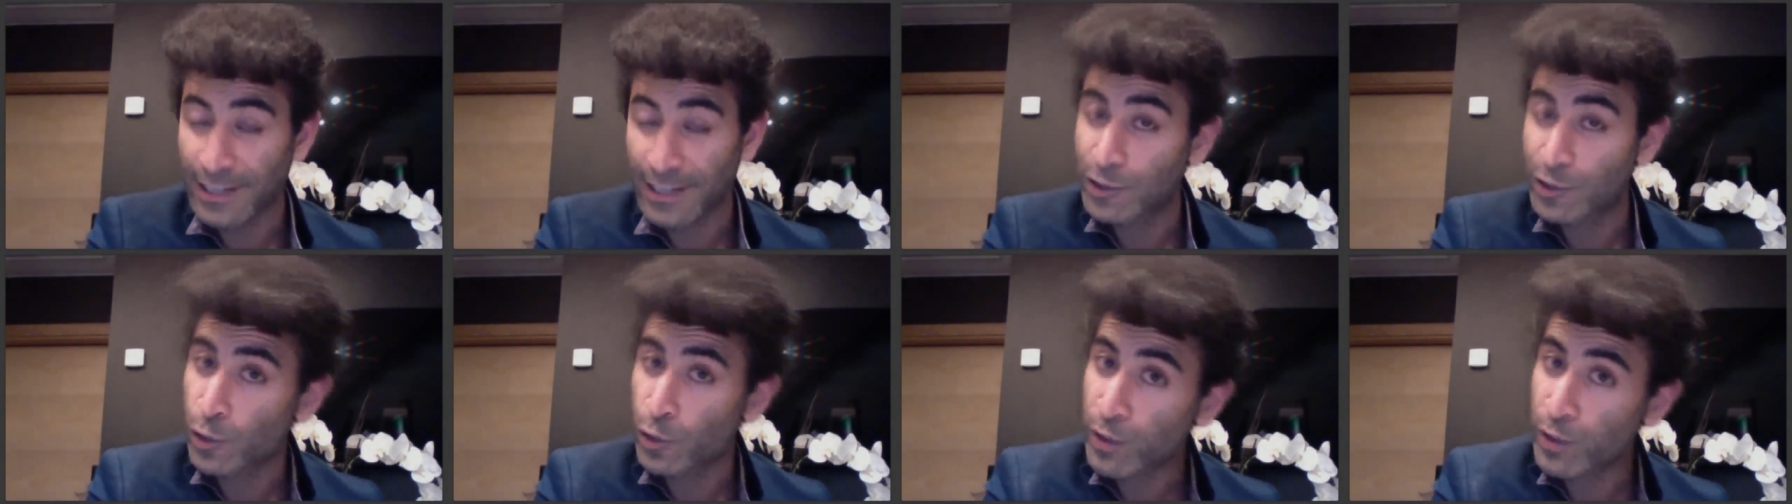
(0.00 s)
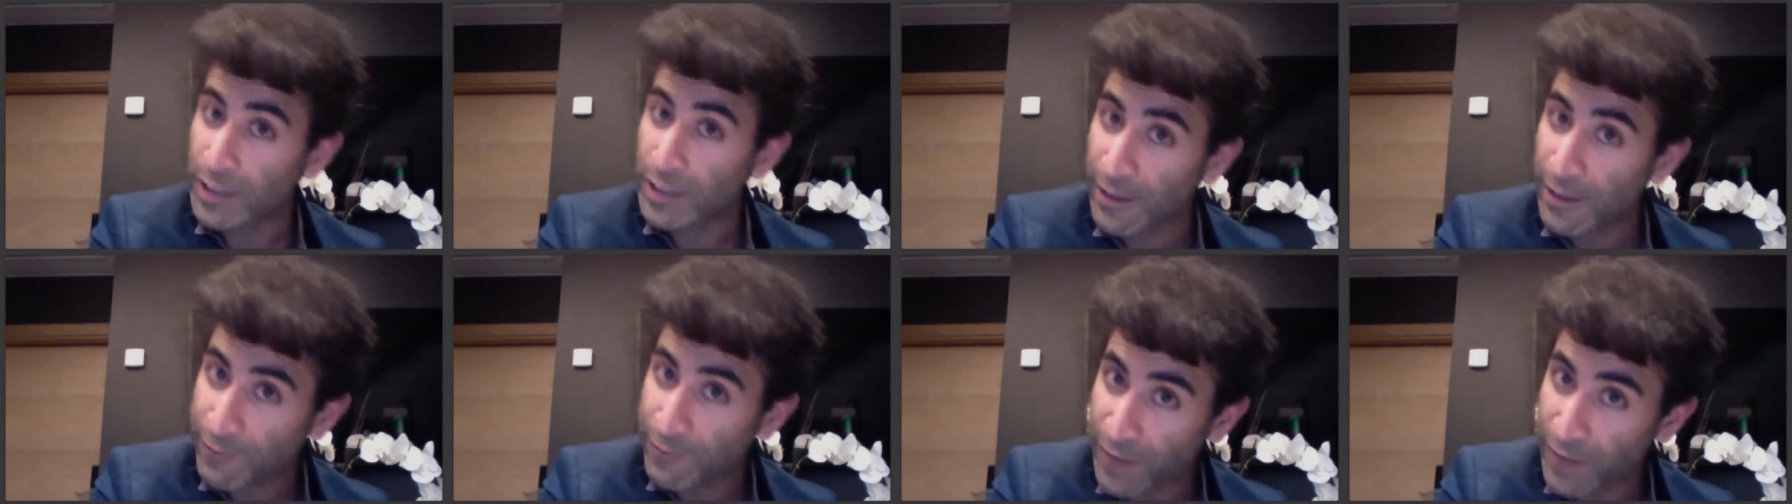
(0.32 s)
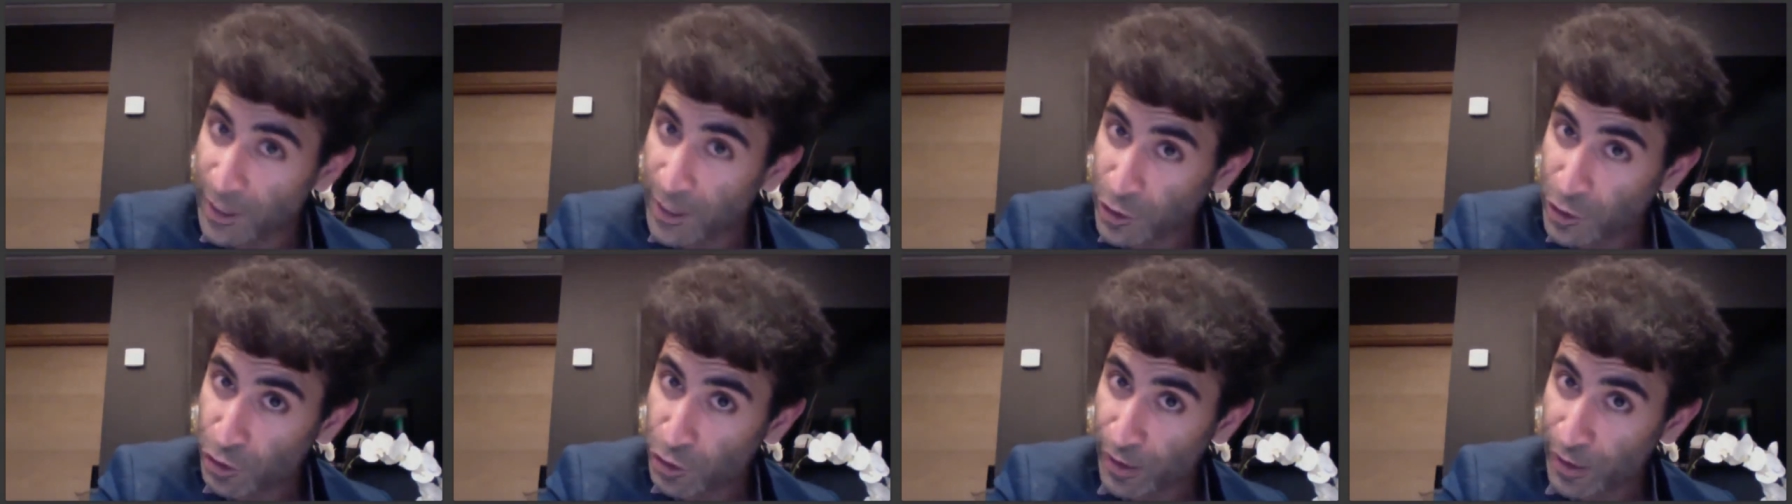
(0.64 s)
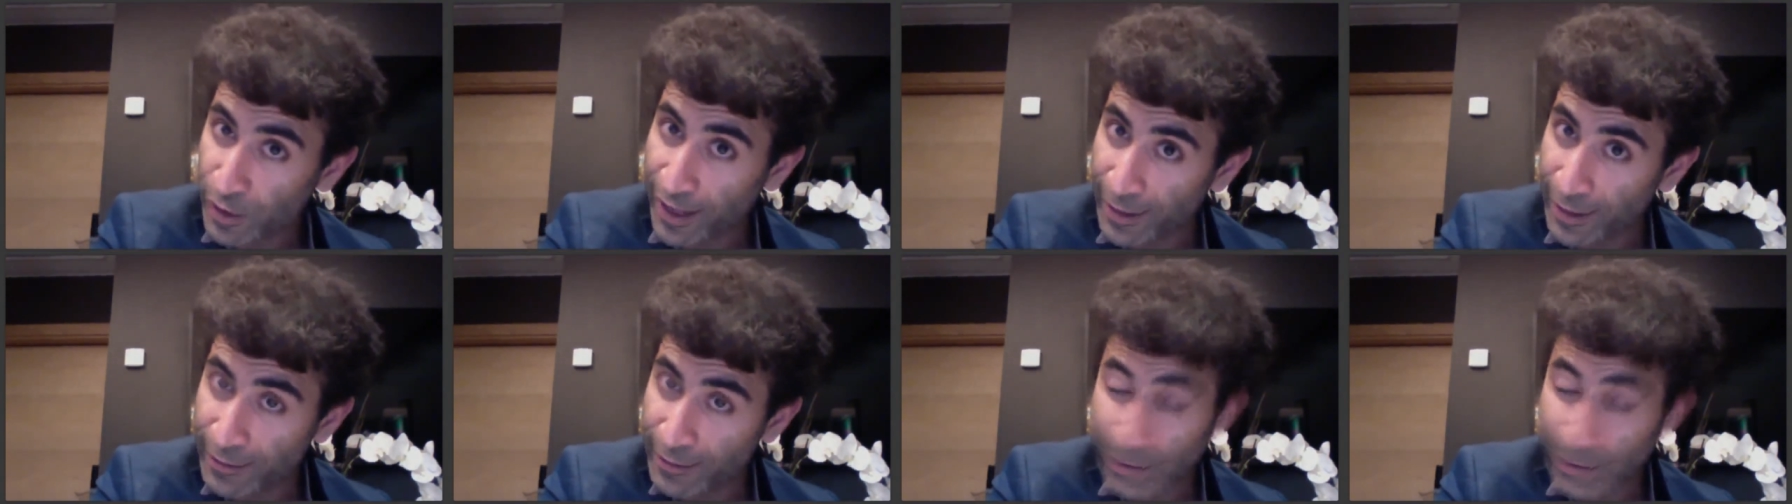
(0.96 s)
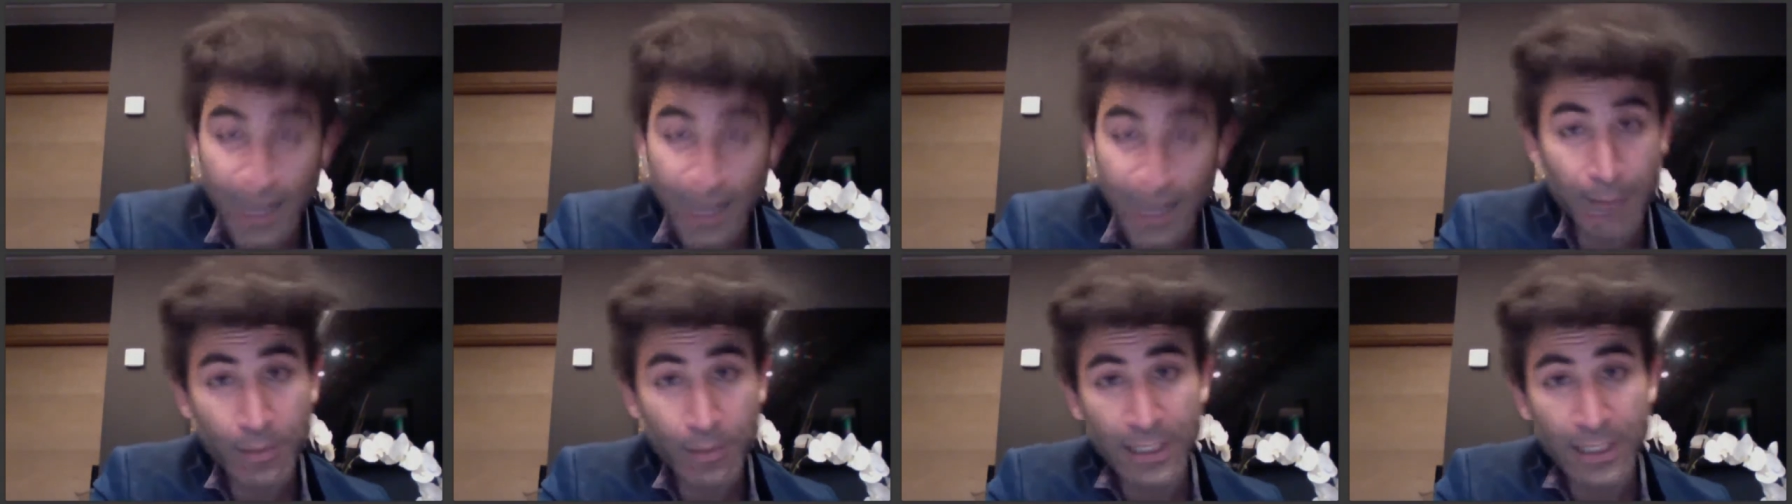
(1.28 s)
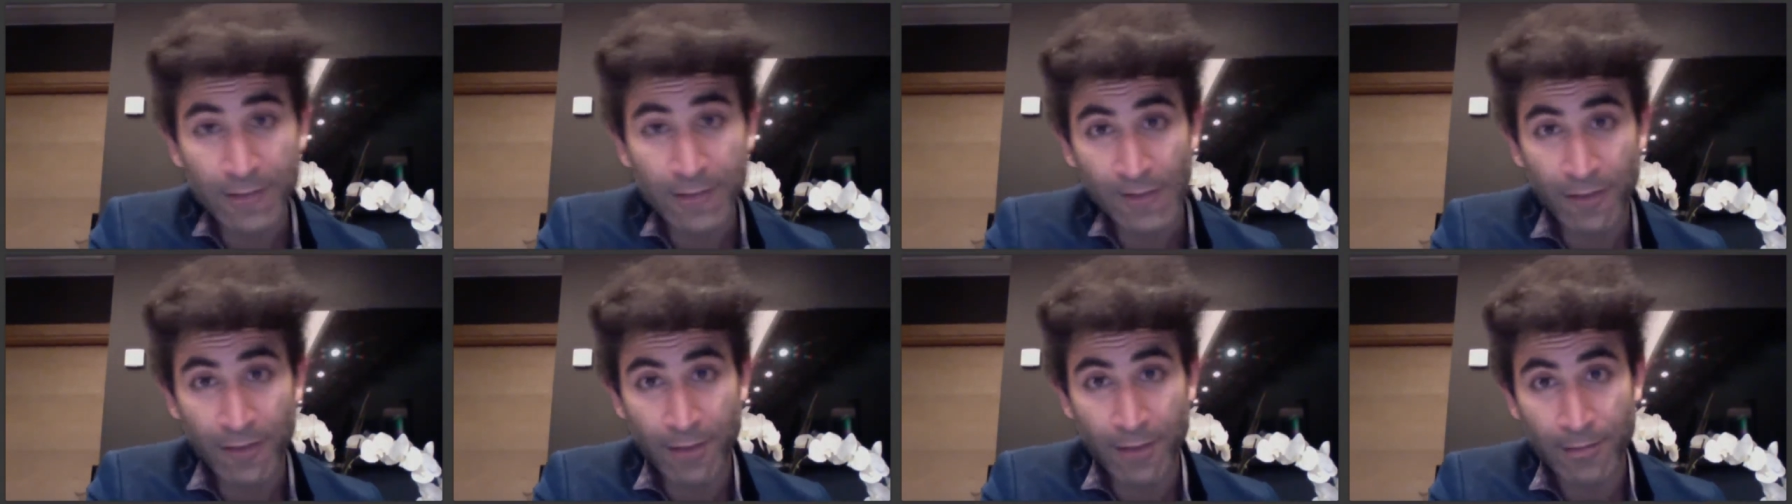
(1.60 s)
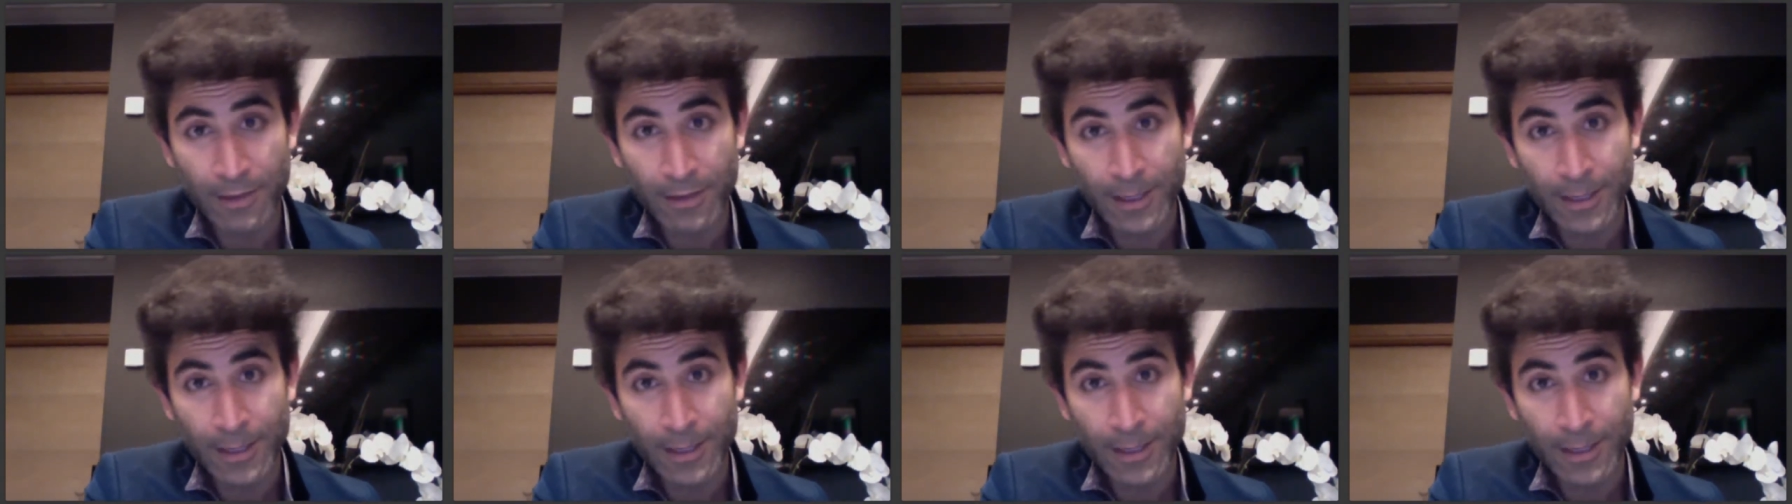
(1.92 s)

It's going to affect your health. And I believe you.